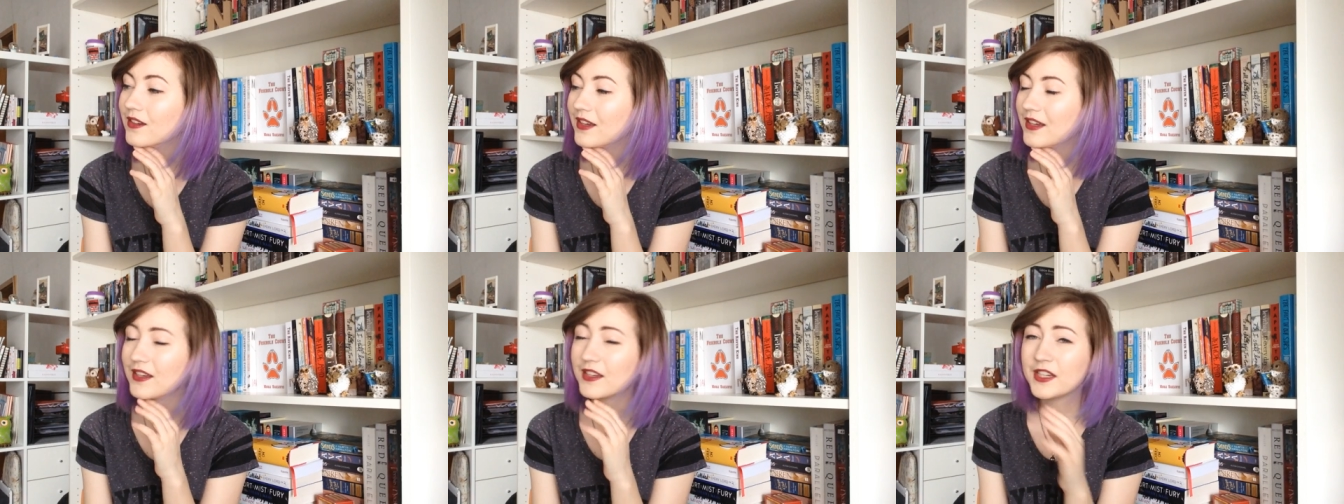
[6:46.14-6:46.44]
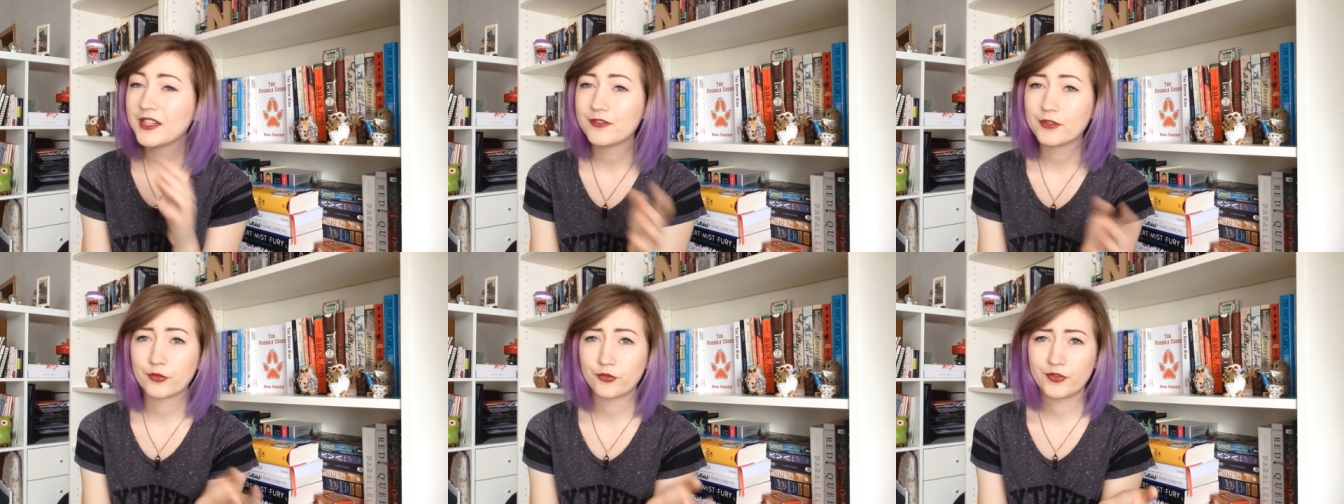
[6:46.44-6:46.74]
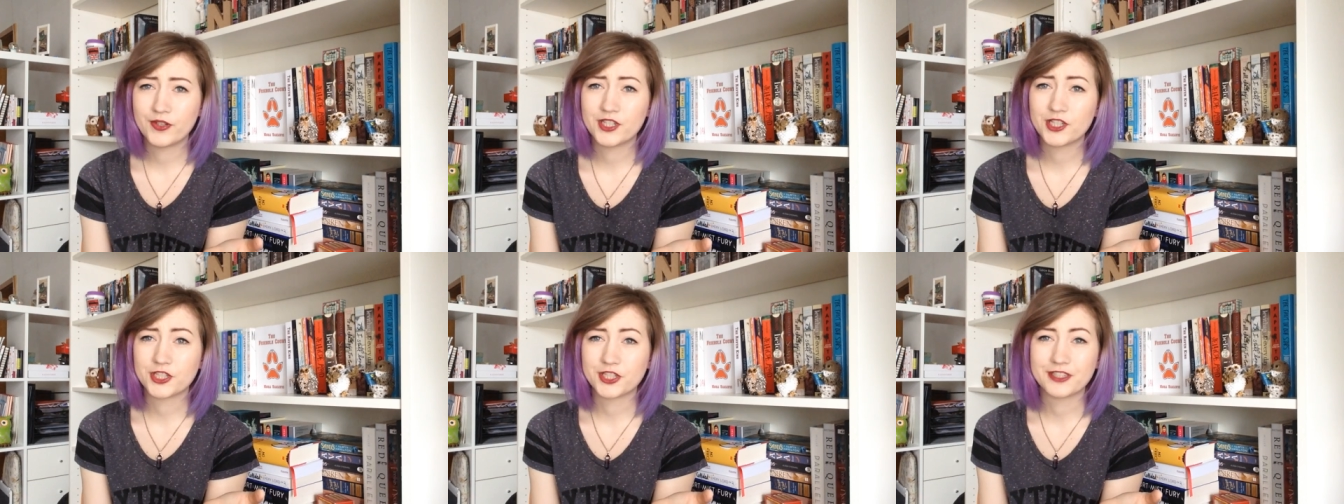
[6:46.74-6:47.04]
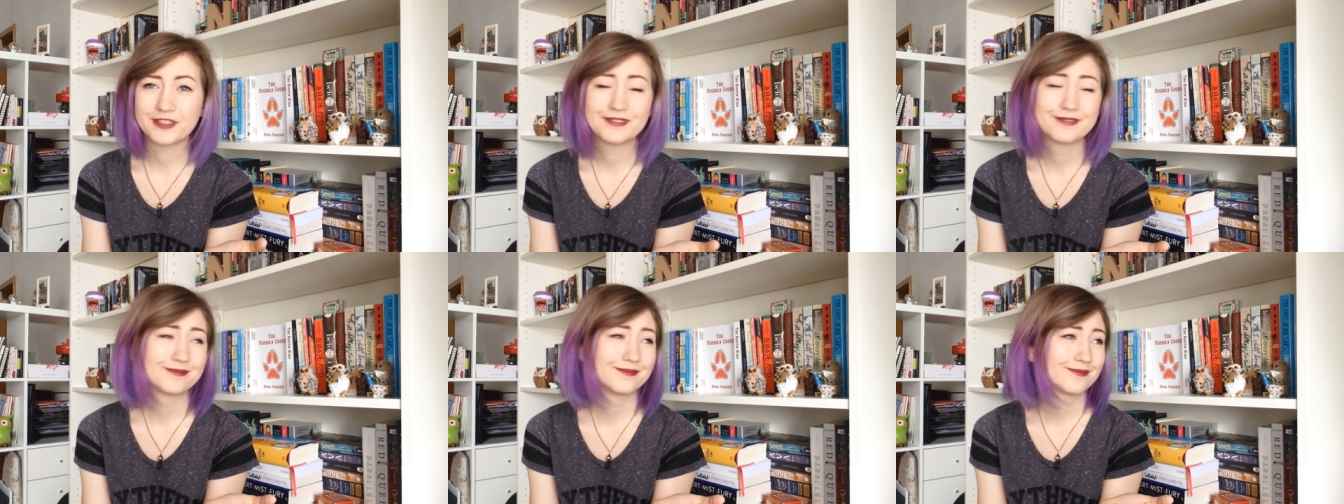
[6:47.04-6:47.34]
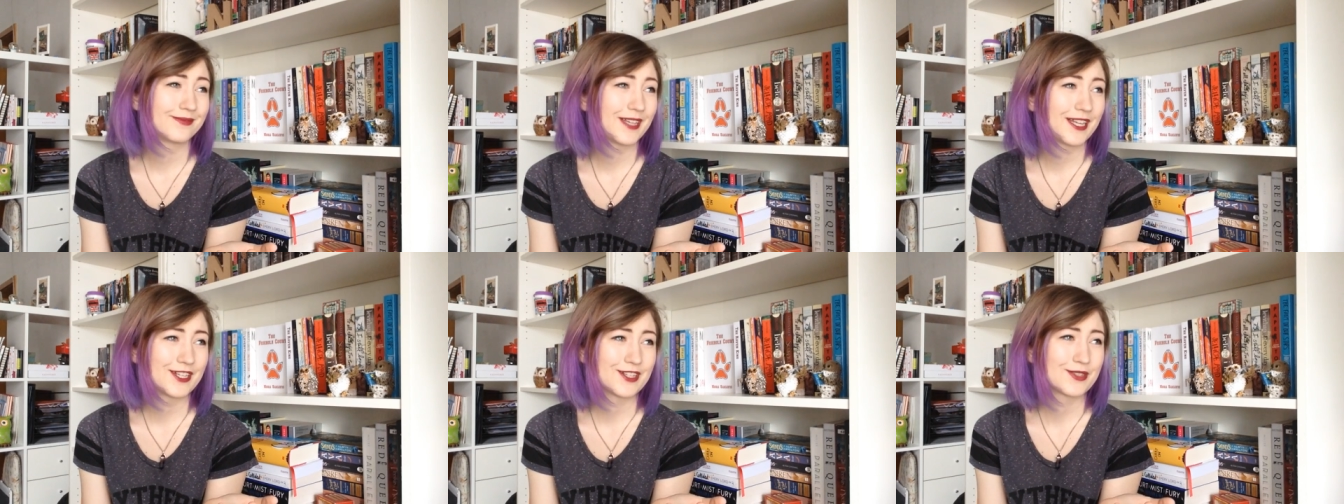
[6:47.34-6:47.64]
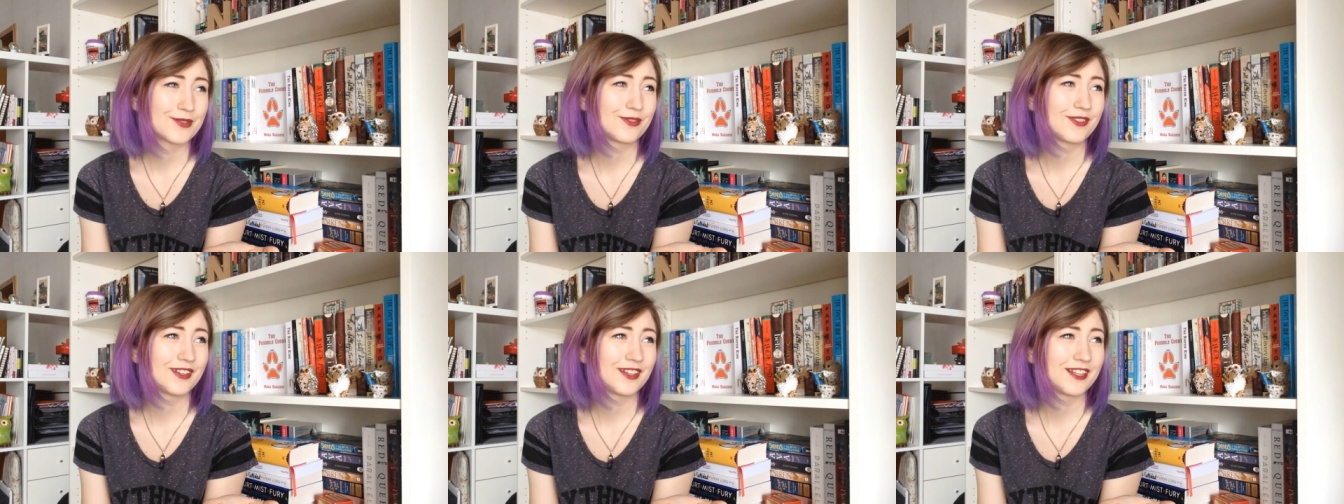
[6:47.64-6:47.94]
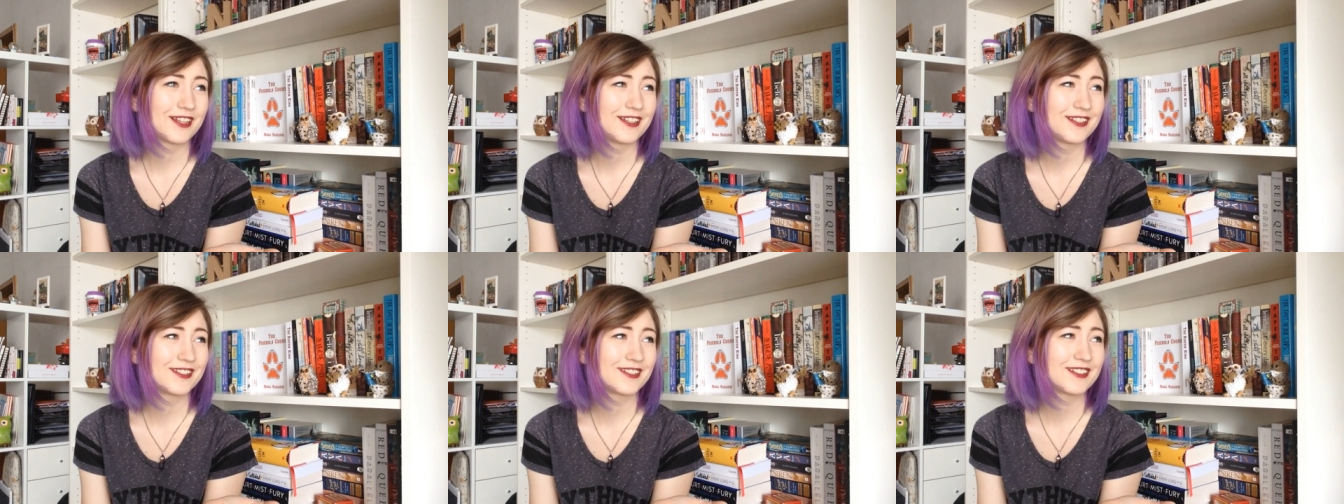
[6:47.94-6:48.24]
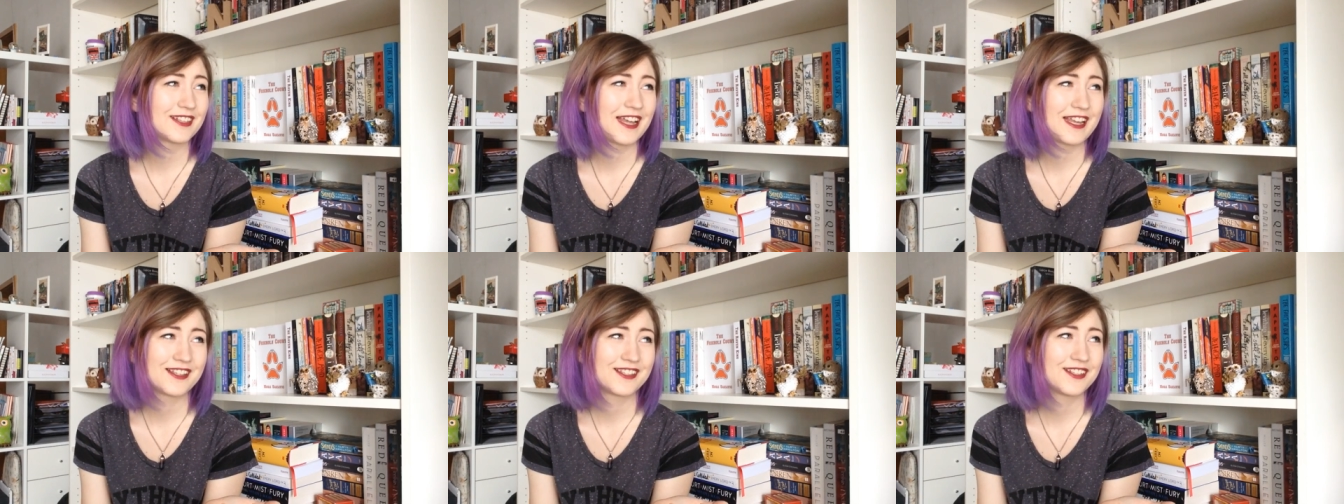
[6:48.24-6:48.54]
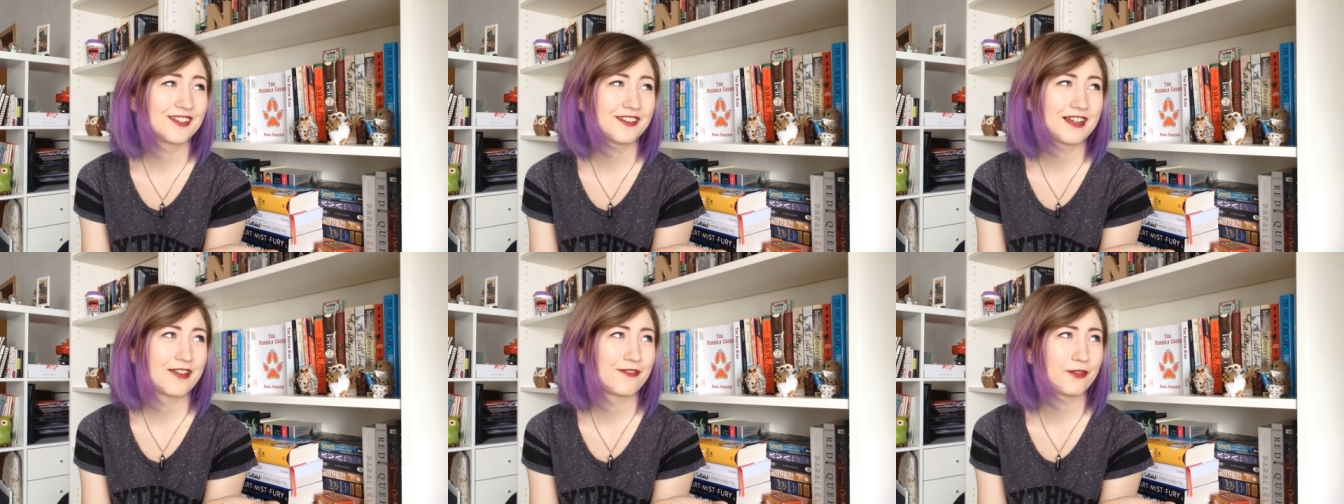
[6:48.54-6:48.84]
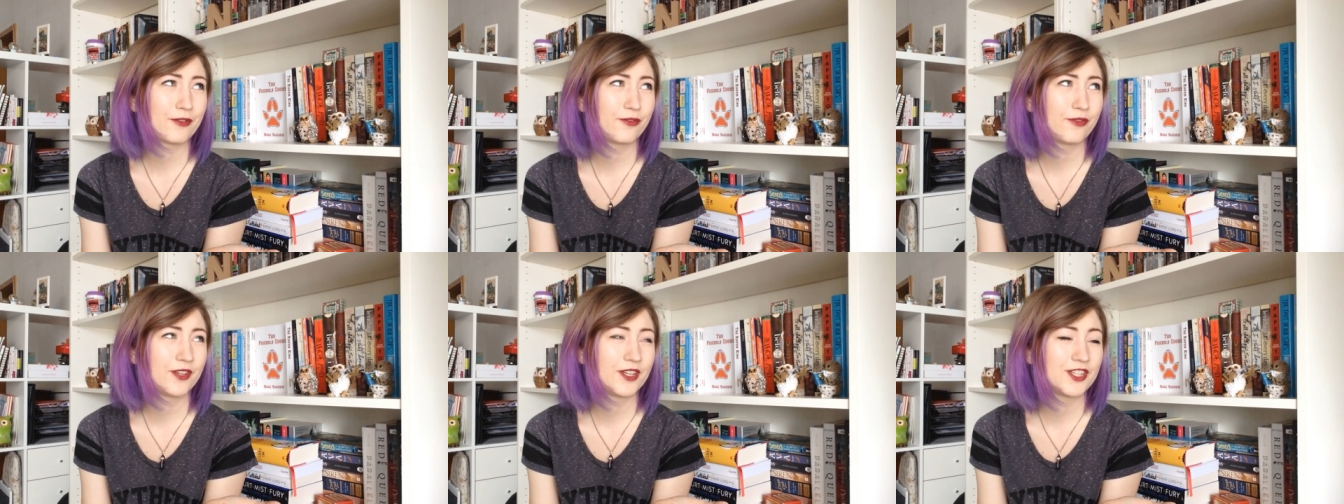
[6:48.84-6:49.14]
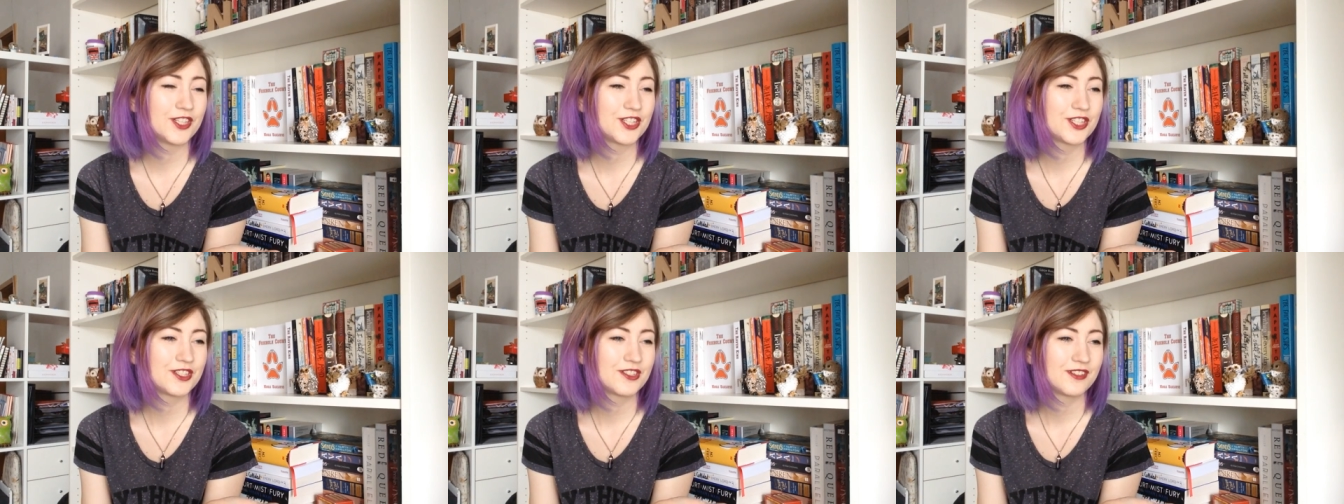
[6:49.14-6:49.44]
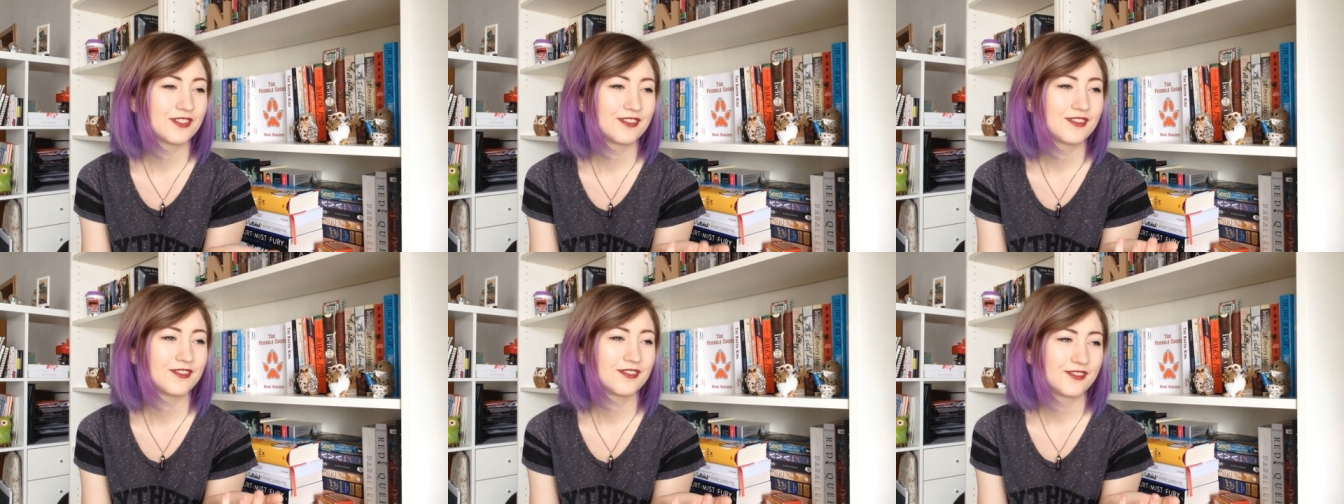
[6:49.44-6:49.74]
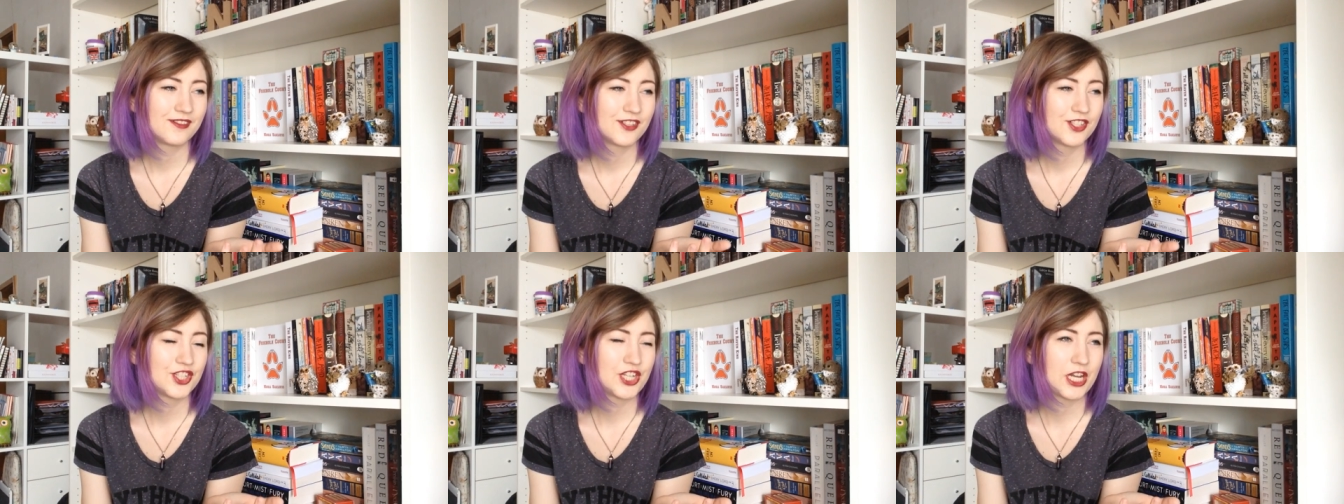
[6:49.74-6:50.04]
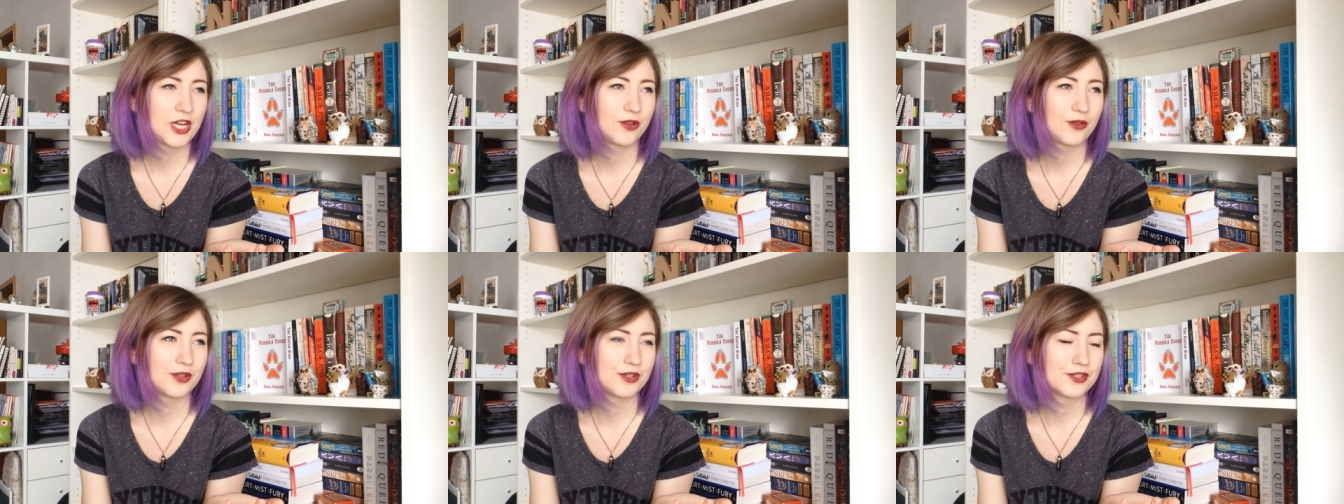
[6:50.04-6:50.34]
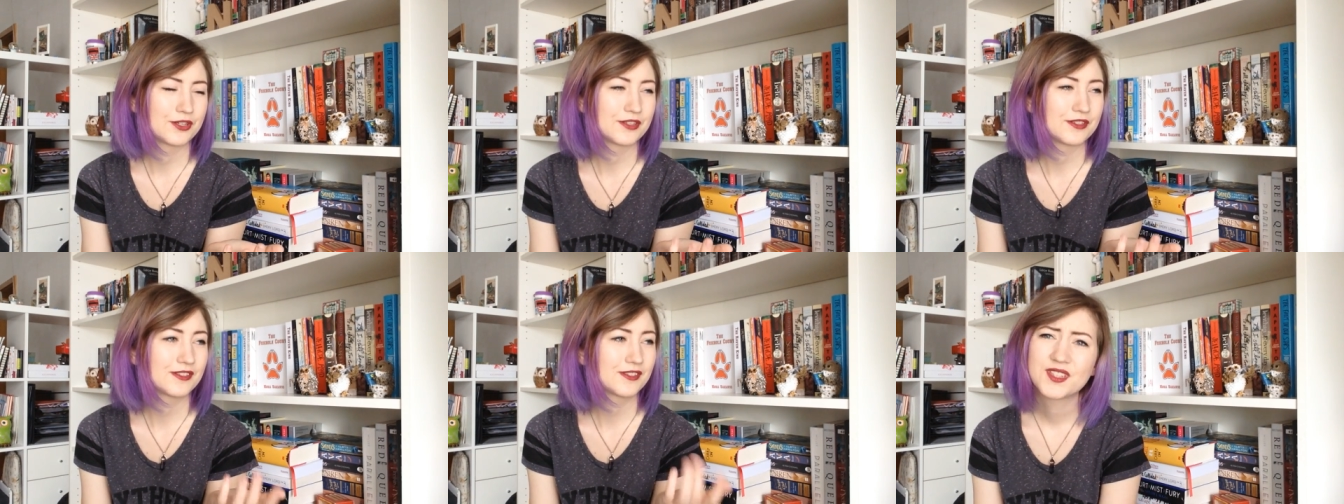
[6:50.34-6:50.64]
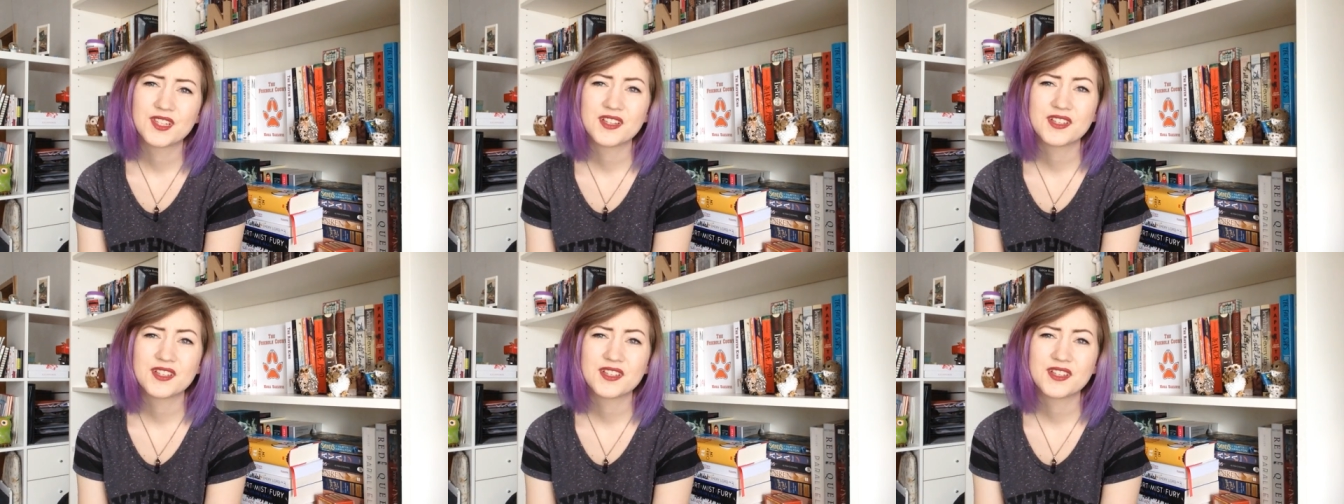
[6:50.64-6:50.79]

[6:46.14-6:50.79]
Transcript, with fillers: I didn't even finish it. I just realized I still haven't finished Shadowhunters.